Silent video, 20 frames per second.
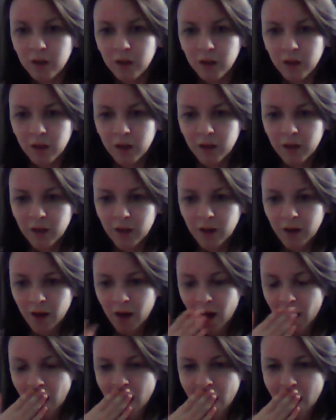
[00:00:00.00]

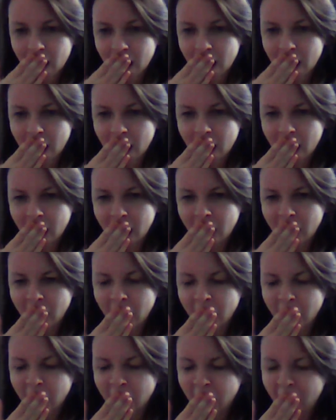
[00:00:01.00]

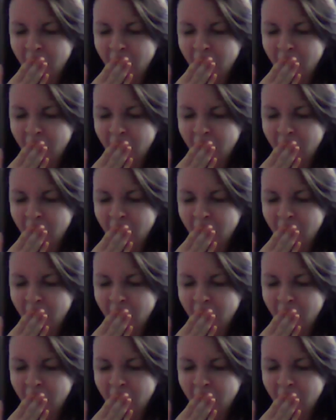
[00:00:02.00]
Nothing is said.